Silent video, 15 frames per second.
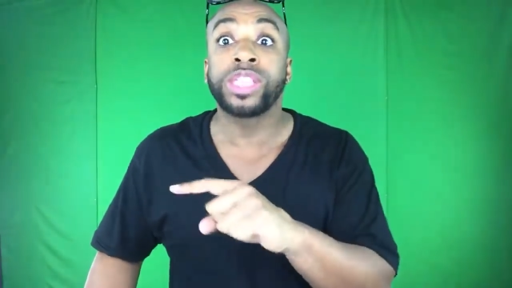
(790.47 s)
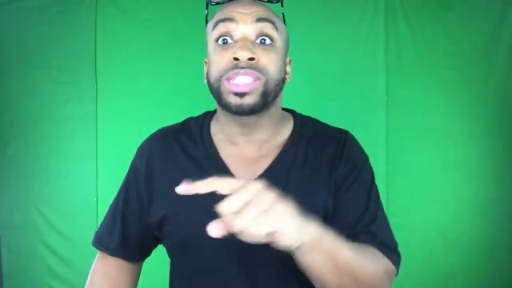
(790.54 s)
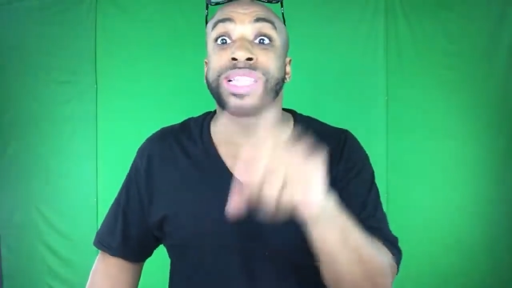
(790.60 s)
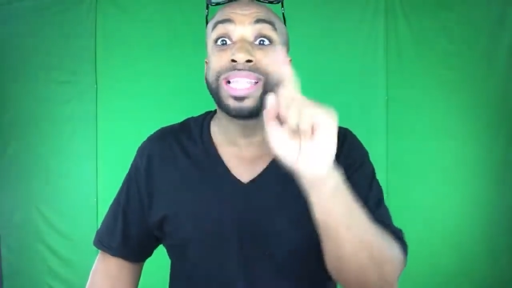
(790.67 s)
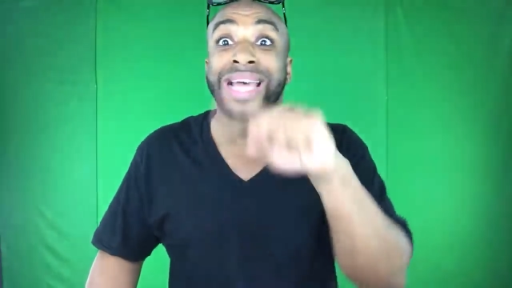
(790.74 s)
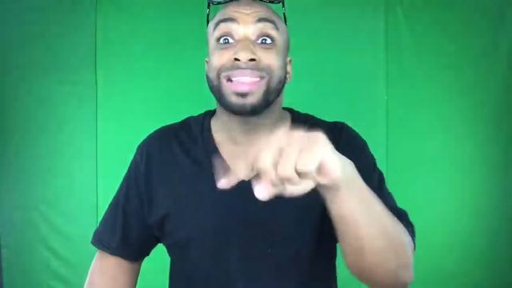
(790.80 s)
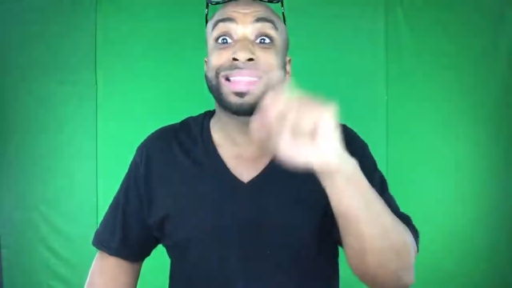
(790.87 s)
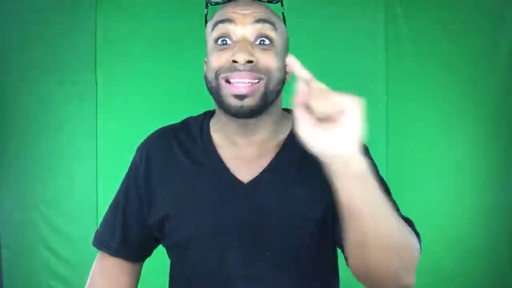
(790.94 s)
to
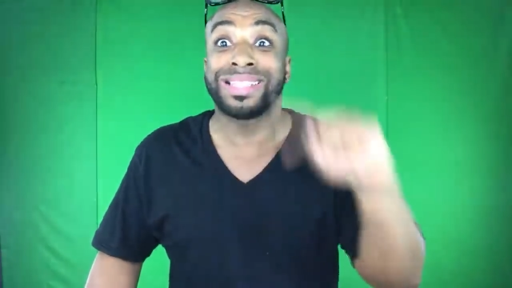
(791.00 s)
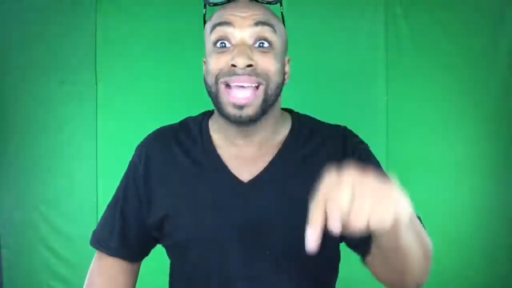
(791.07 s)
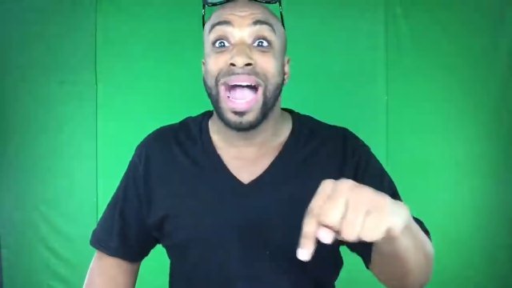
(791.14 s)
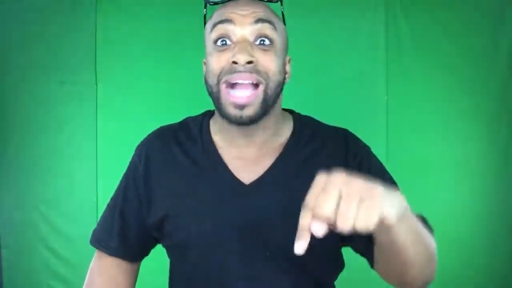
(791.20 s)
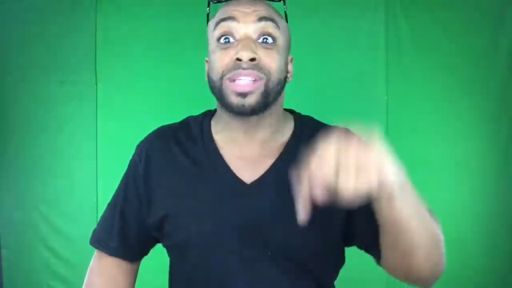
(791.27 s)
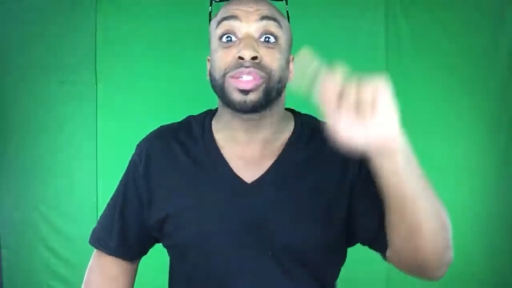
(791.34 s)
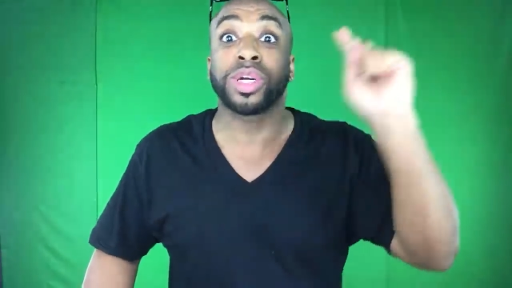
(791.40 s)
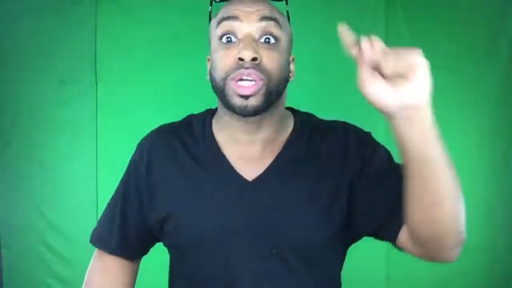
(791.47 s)
let the
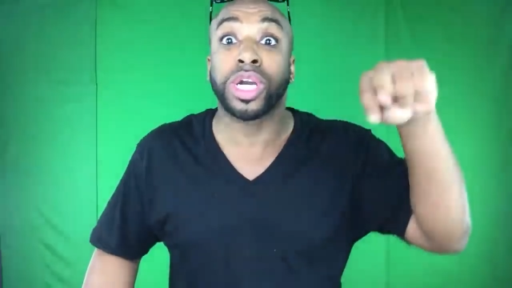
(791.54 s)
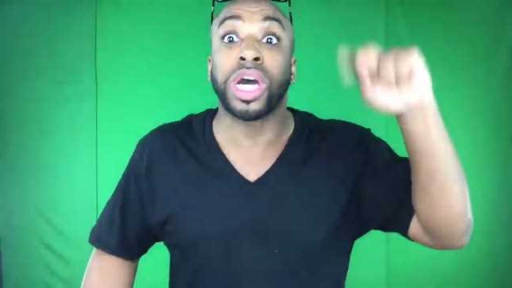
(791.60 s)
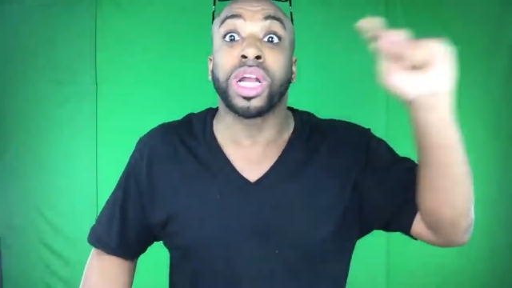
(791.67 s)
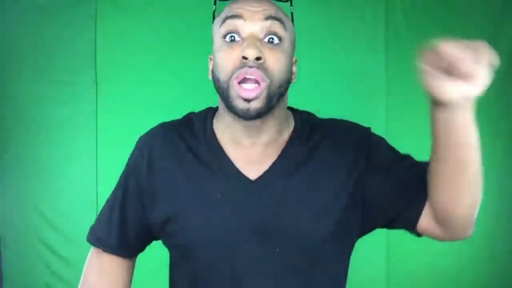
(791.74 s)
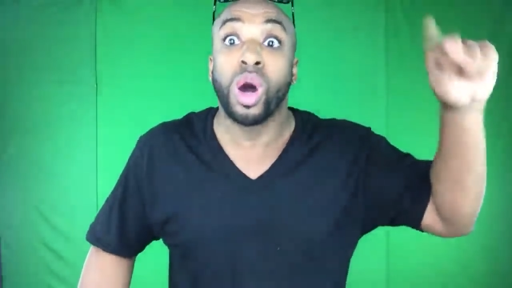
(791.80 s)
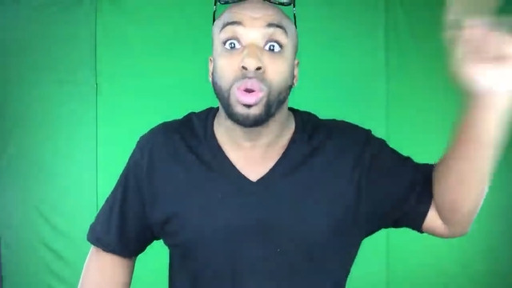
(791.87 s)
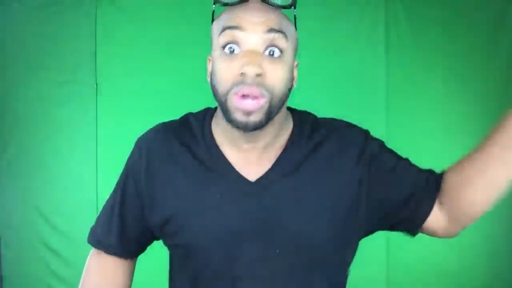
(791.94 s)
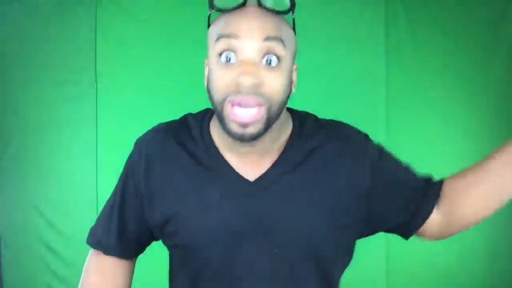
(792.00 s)
doctor cut
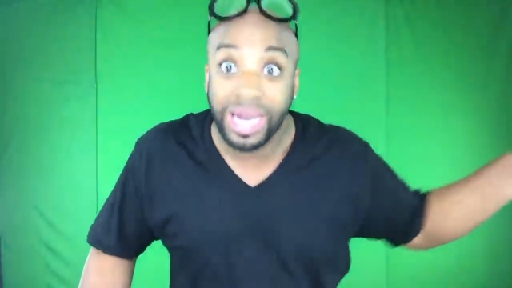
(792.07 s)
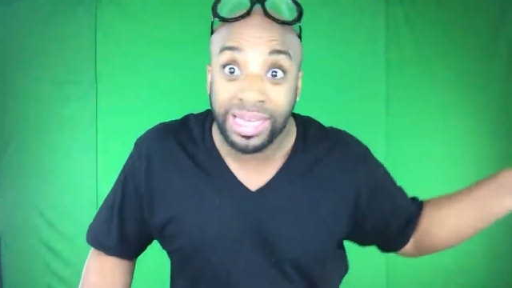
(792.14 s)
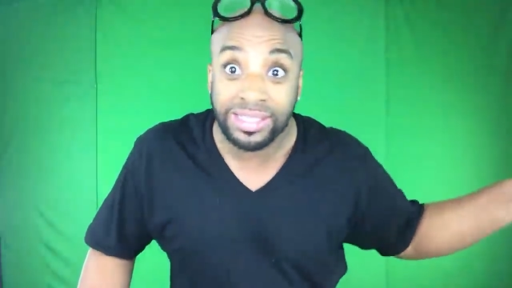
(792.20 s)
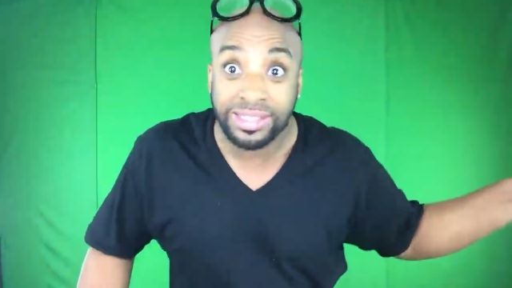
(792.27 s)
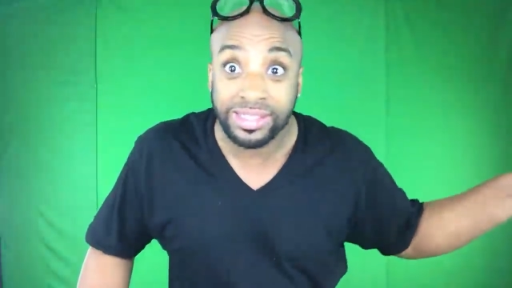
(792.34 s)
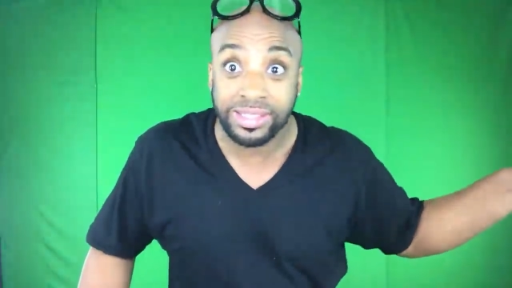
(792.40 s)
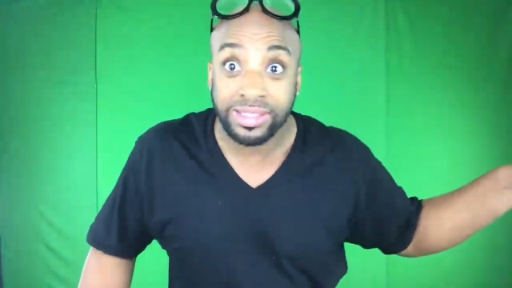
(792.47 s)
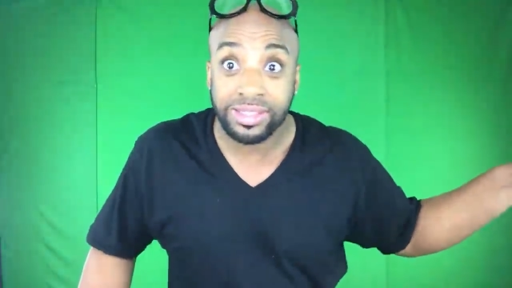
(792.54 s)
on
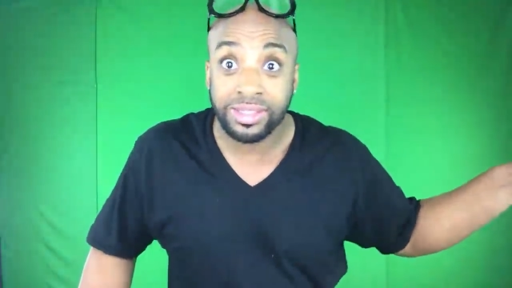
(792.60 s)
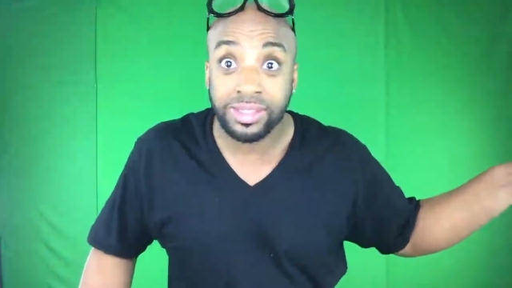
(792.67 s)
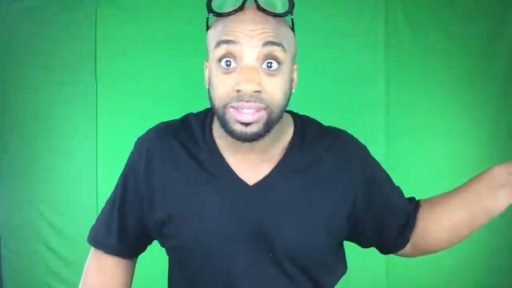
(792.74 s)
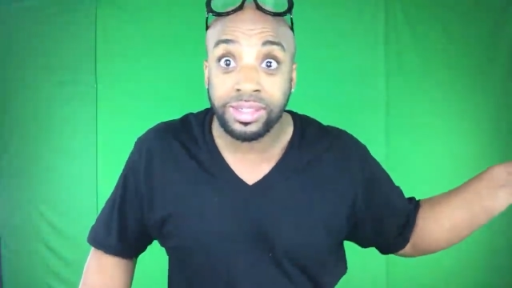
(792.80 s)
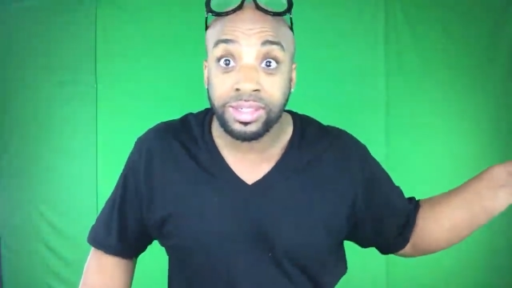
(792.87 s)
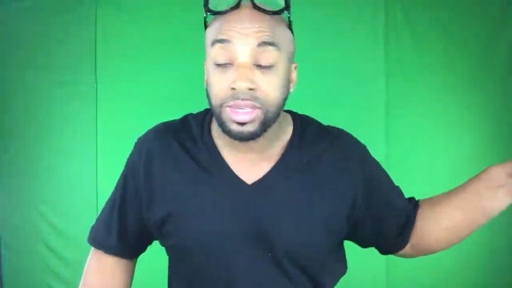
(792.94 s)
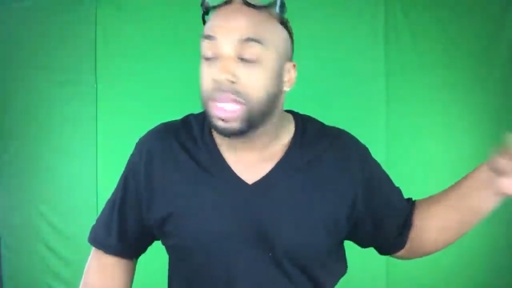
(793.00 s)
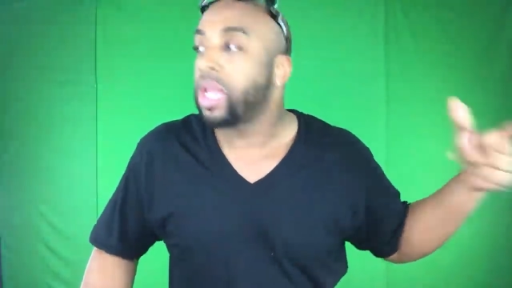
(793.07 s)
us,
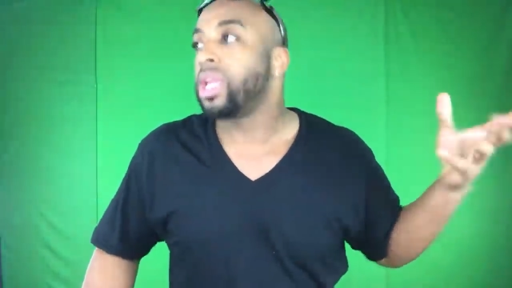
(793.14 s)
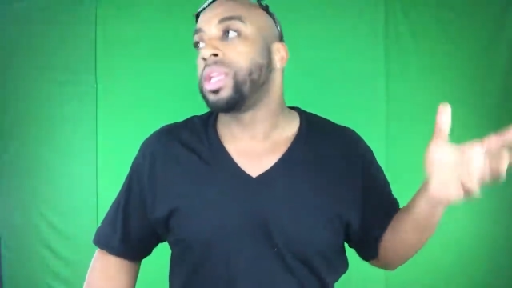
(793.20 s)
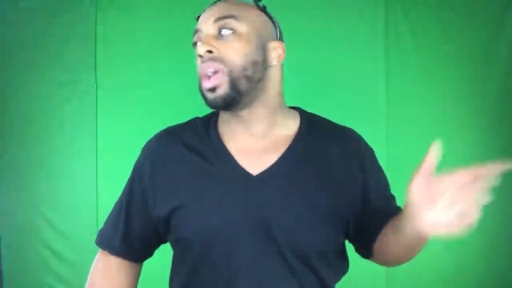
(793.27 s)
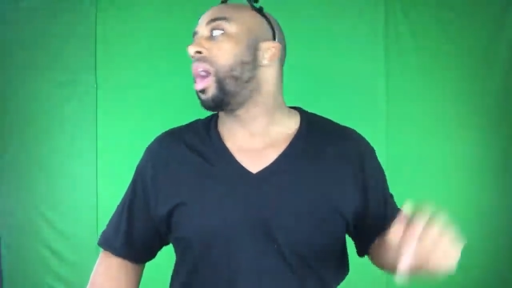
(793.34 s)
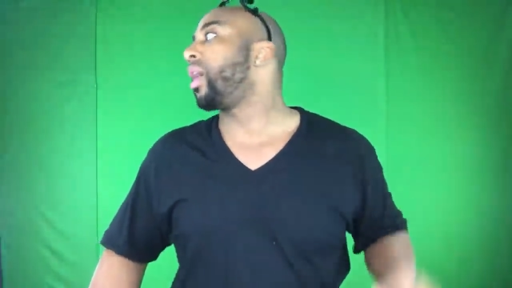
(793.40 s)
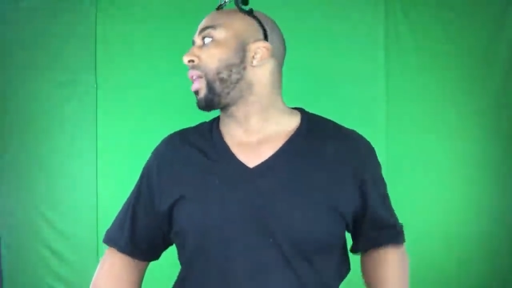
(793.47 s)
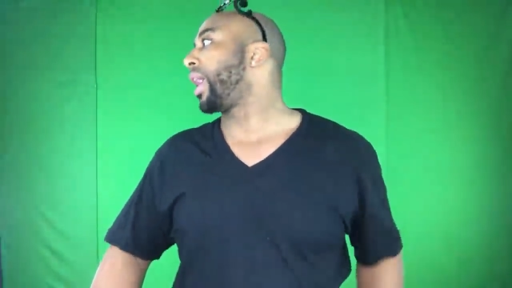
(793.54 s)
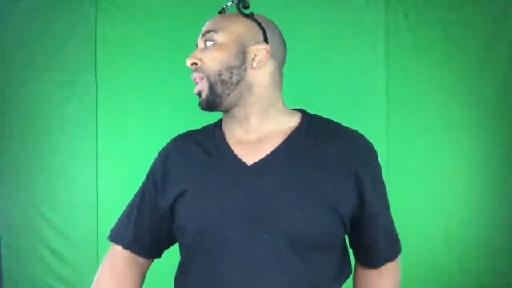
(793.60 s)

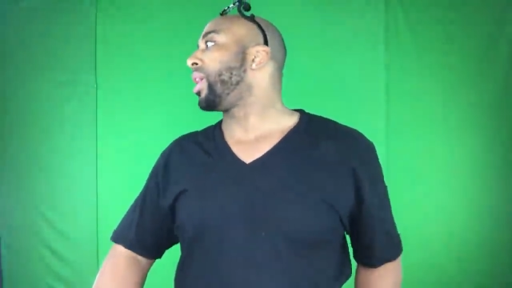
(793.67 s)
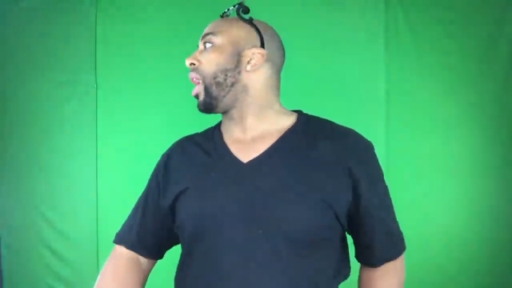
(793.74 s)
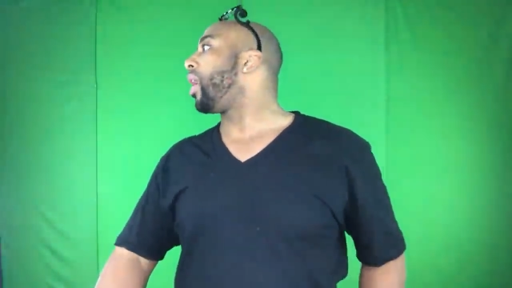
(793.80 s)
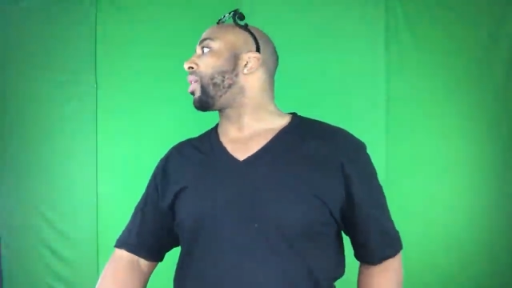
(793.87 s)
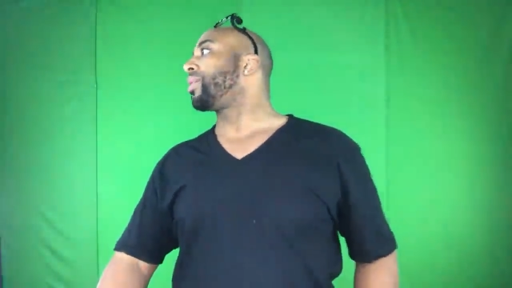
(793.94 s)
y'all can't, y'all